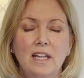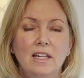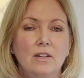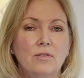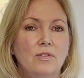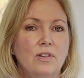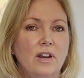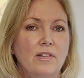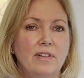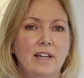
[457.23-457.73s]
And
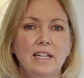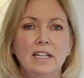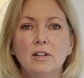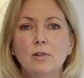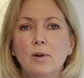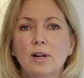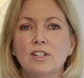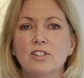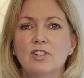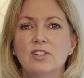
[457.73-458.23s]
if you have any
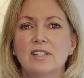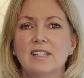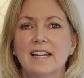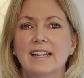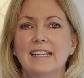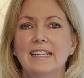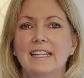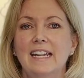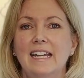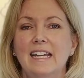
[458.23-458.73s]
questions
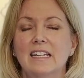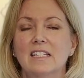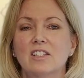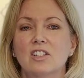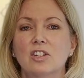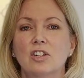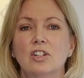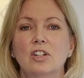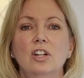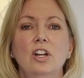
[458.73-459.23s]
I can
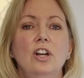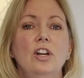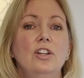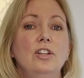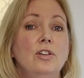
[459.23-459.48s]
answer,